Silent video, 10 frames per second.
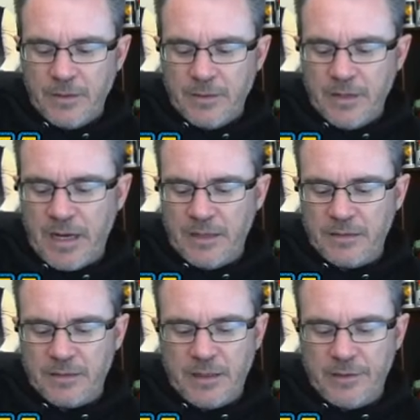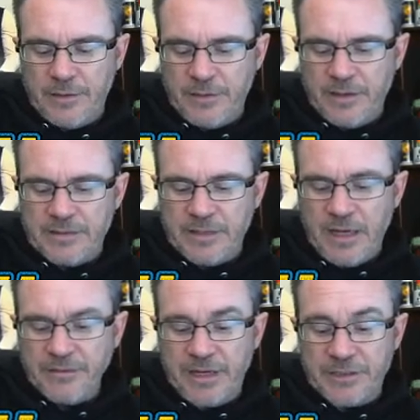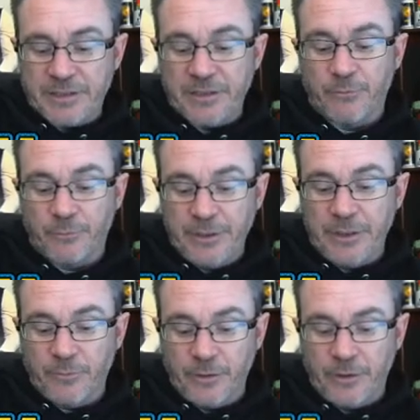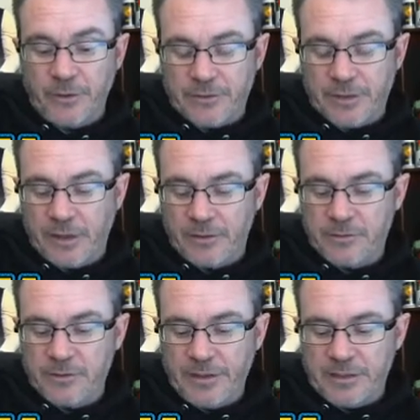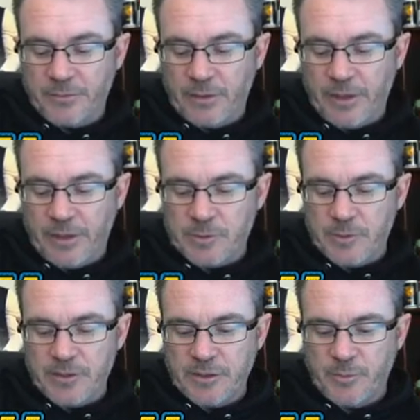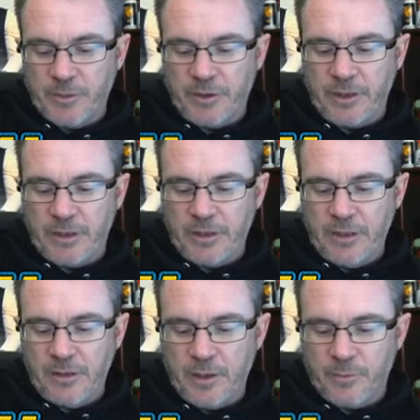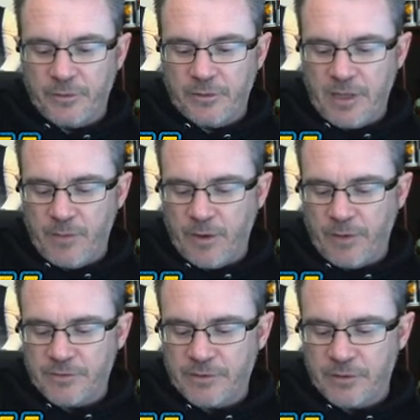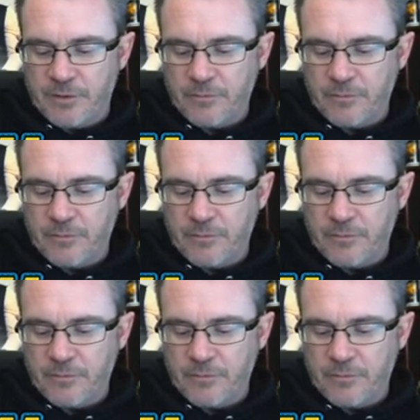Yeah, uh, Sal's actually a really, really good tank. Nooch likes him a lot, especially his ability to heal up with debuffs. So.